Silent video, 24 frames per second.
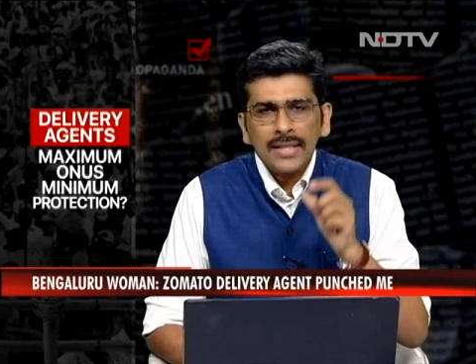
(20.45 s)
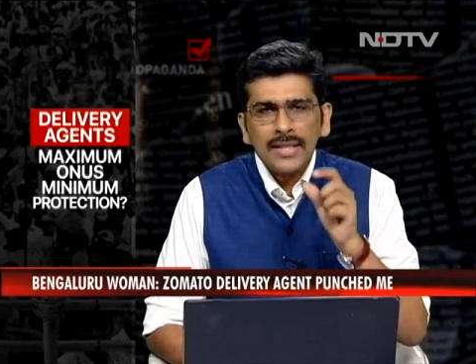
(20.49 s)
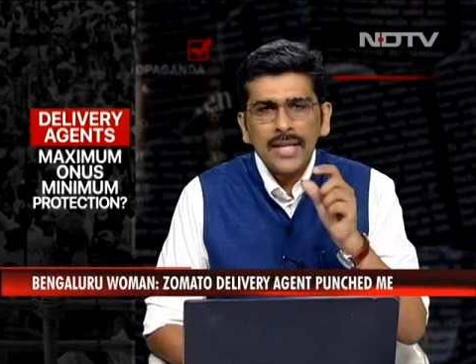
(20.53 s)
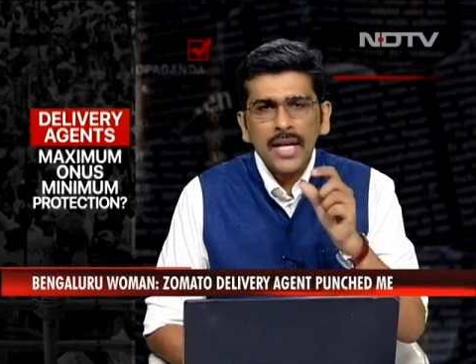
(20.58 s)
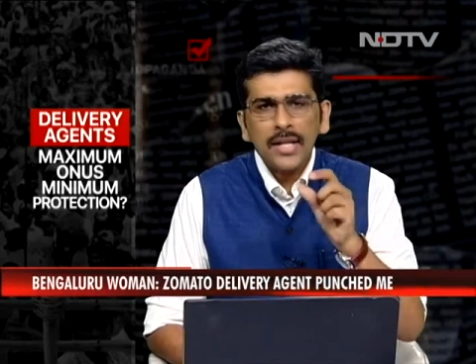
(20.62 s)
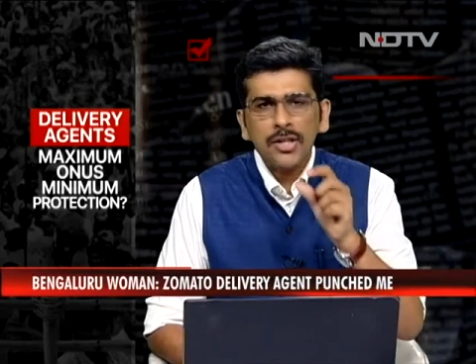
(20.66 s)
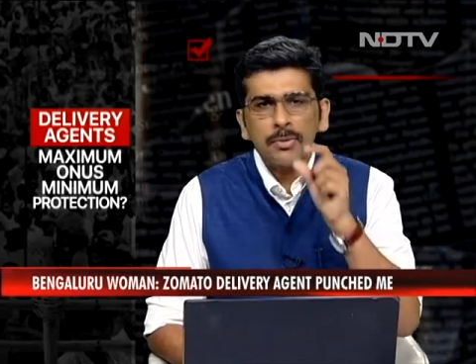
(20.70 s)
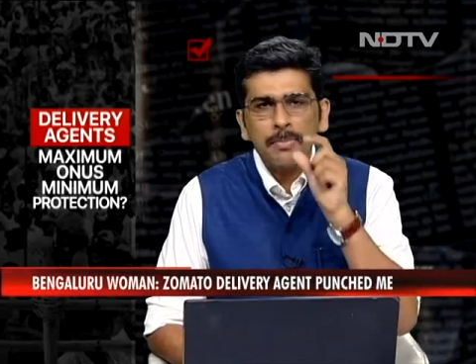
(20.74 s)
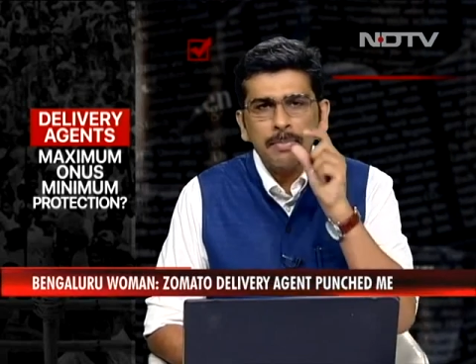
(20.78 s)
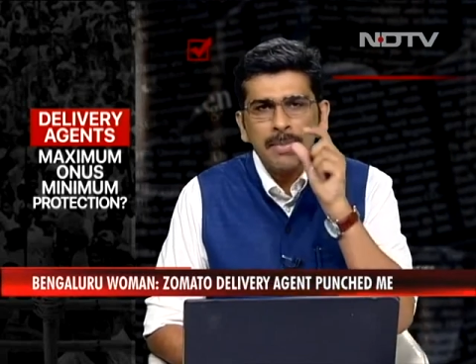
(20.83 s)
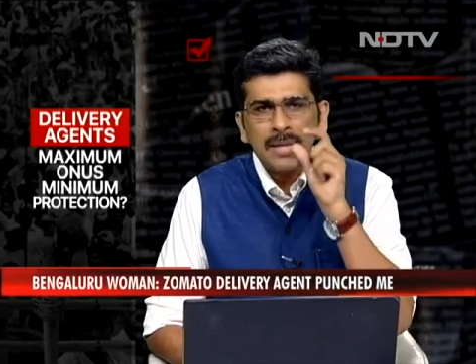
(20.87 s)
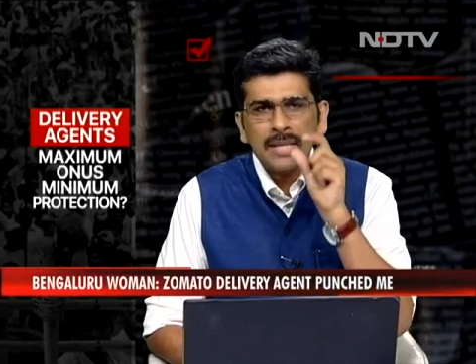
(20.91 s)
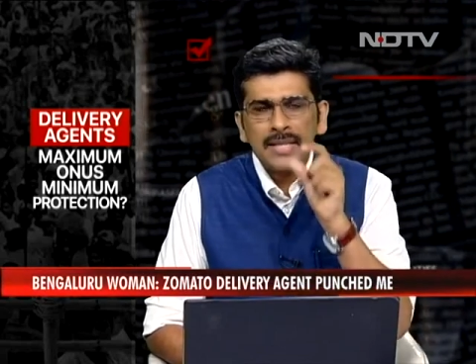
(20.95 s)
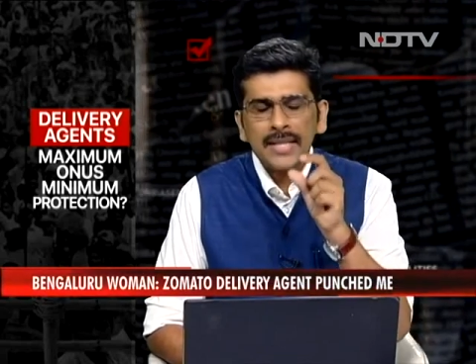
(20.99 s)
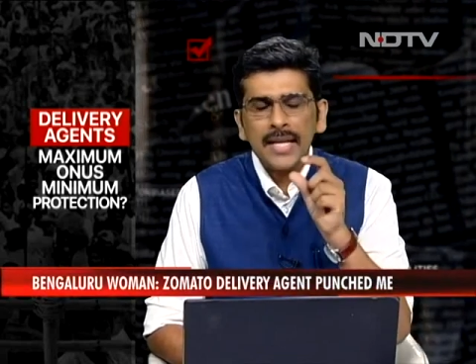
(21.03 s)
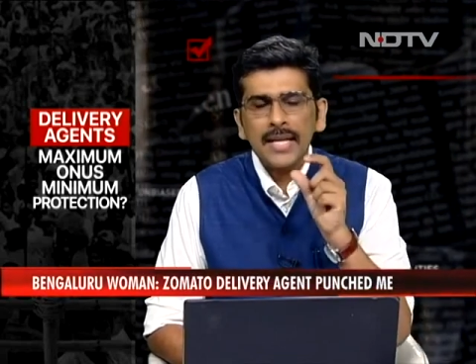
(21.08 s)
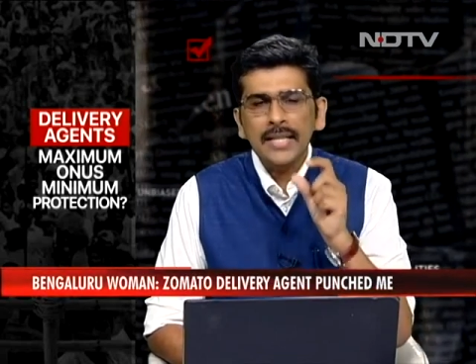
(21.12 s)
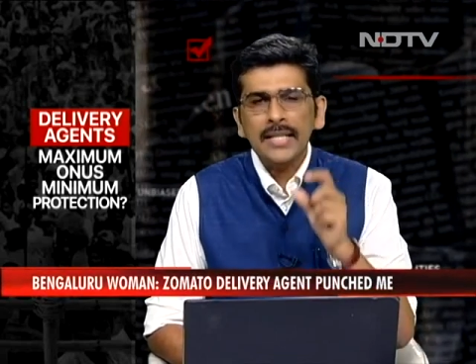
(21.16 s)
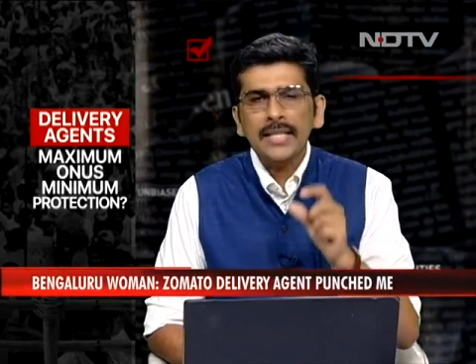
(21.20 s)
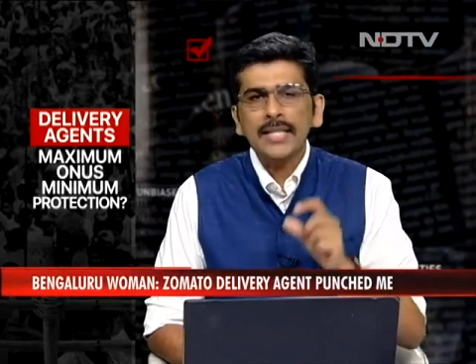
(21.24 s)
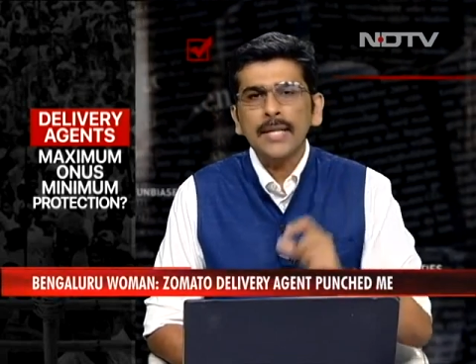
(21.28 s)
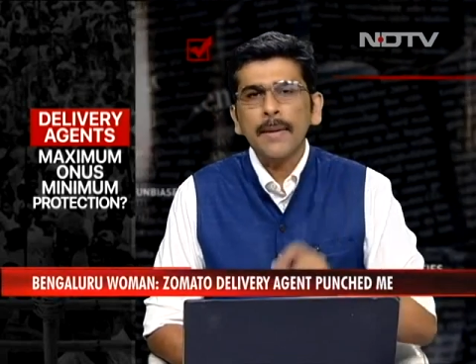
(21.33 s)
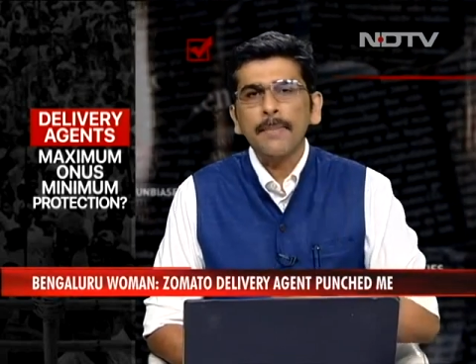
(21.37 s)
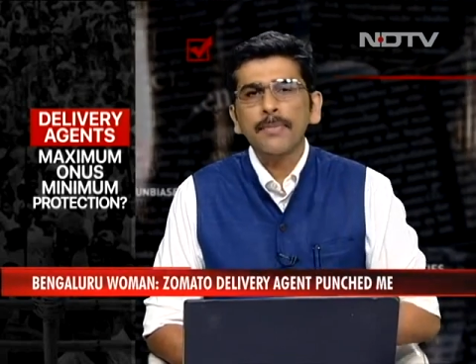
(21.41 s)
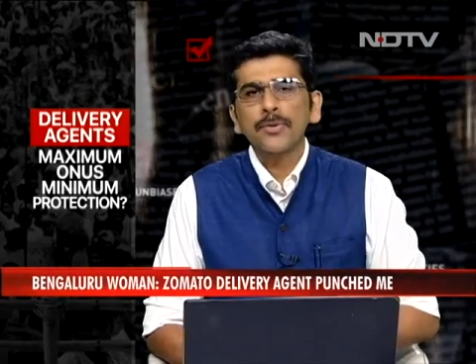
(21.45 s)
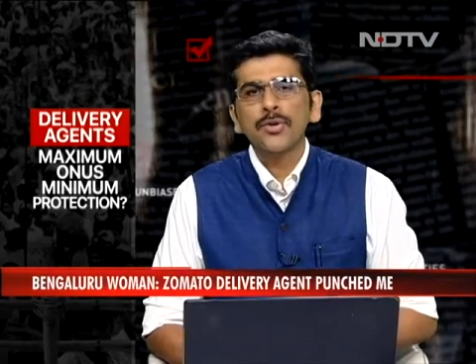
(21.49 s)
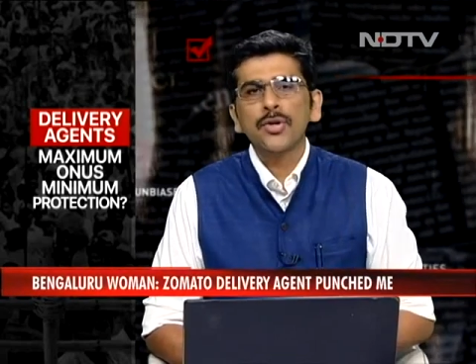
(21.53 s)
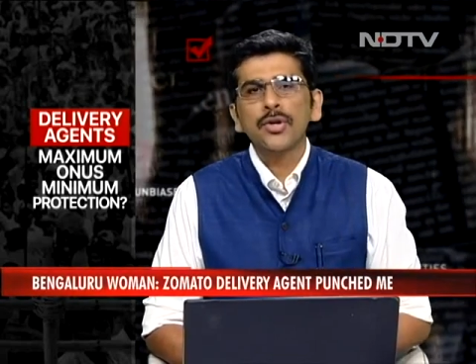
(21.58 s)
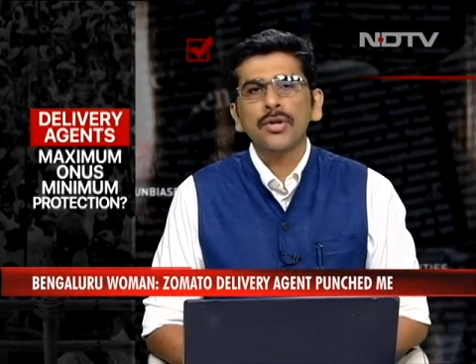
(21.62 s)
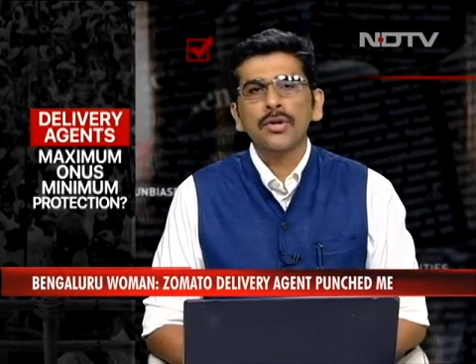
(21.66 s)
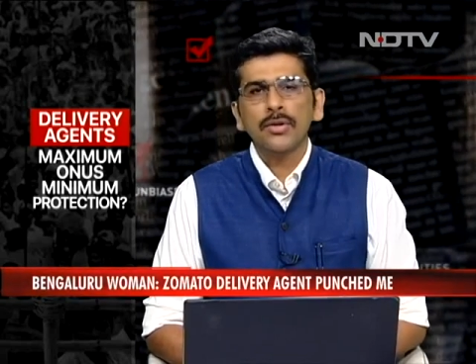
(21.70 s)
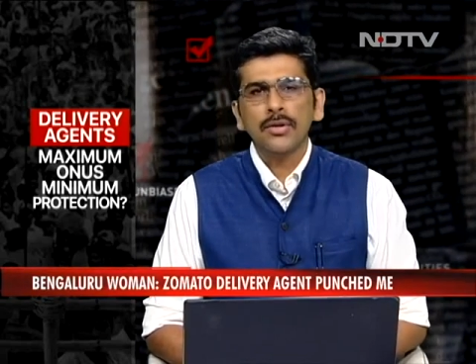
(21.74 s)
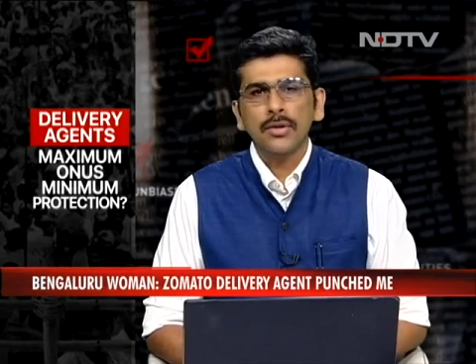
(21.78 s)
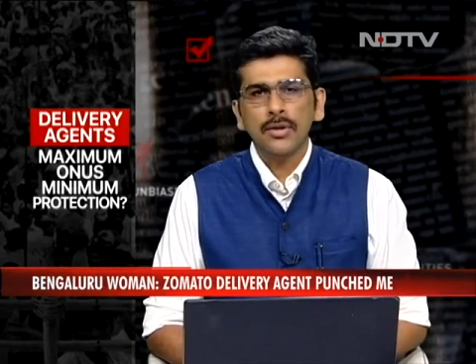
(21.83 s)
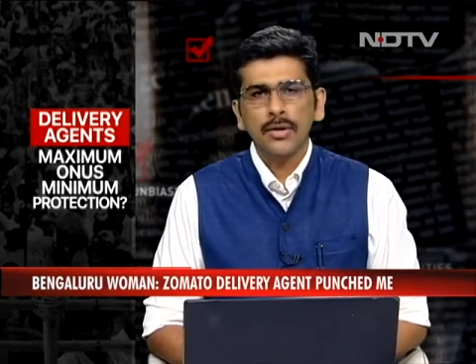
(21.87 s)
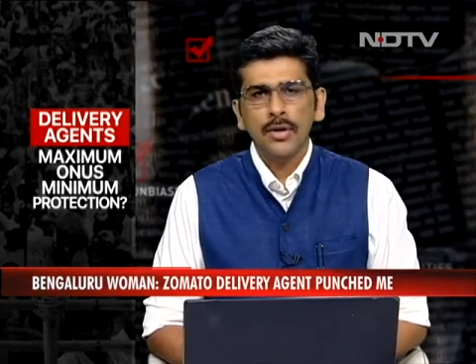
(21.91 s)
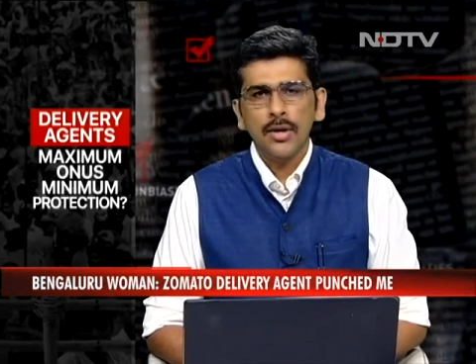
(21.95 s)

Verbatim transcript: such misconception